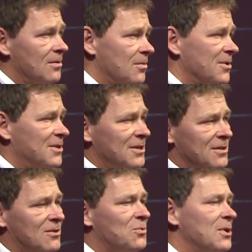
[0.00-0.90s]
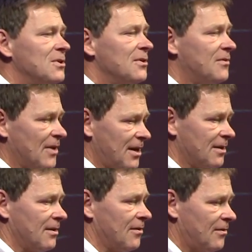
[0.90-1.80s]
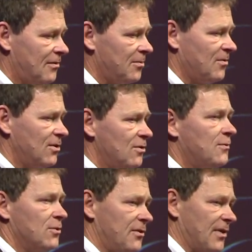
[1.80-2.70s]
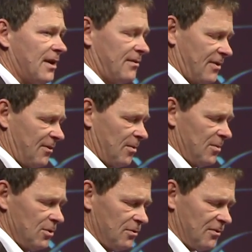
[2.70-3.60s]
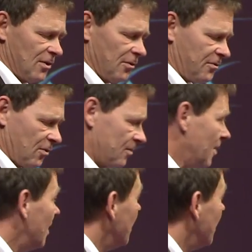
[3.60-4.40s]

within 20 seconds, 20 to 40 seconds. That's when we lose the nose cone.